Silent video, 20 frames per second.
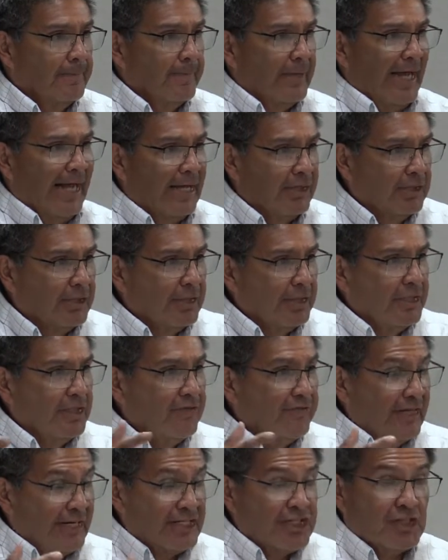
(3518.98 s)
how to
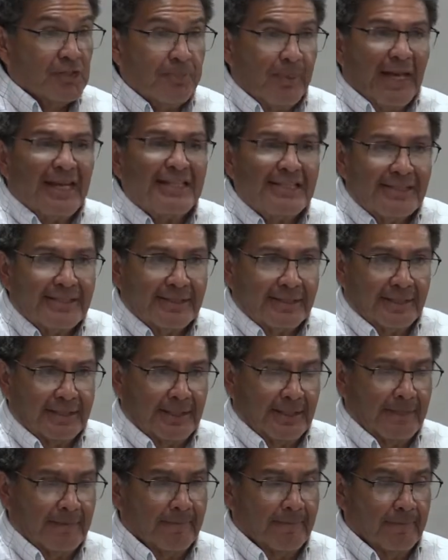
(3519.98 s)
live expectantly
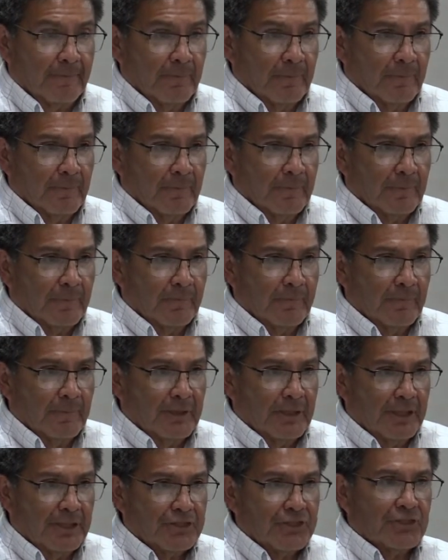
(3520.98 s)

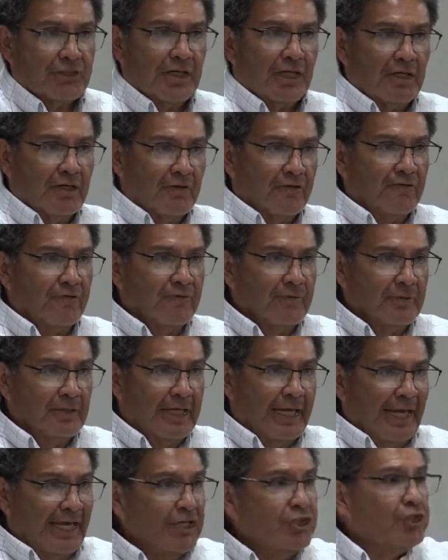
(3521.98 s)
instead of
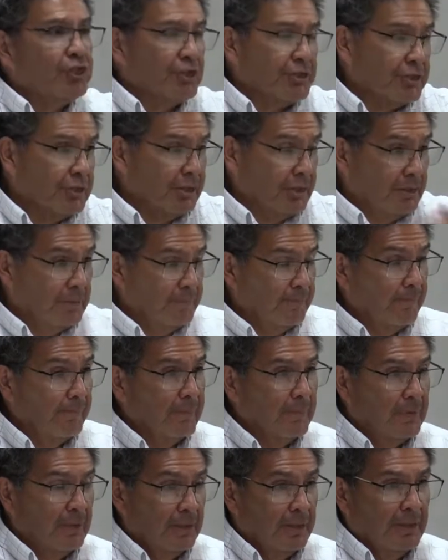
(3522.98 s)
anxiously,
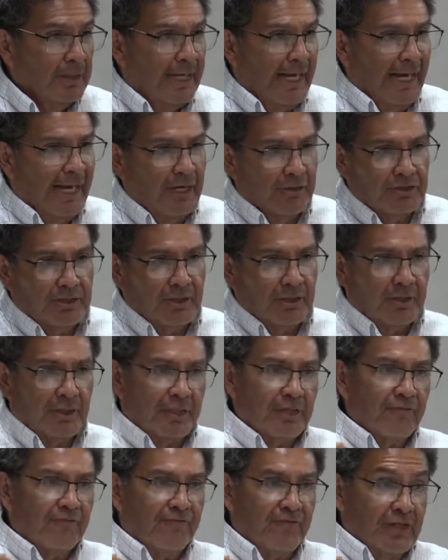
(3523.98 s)
how to
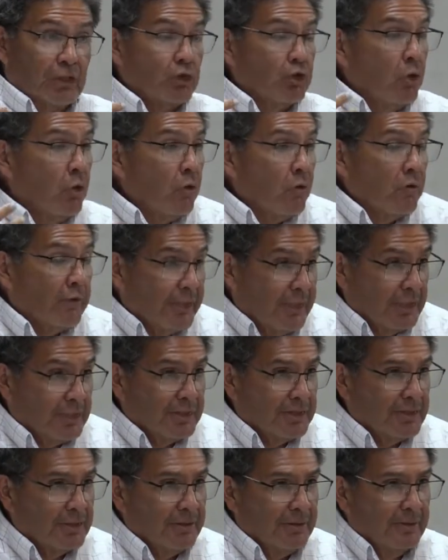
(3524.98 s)
live
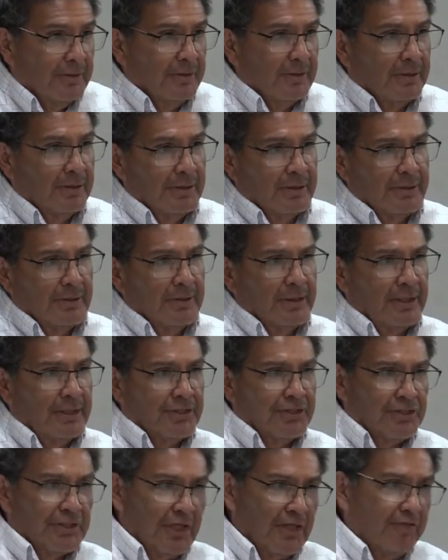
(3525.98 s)
victorious
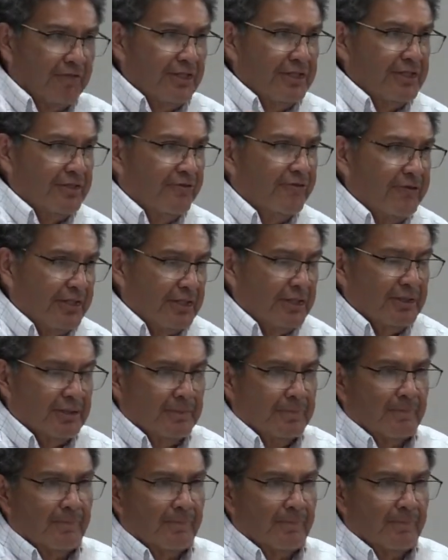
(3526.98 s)
instead of in defeat.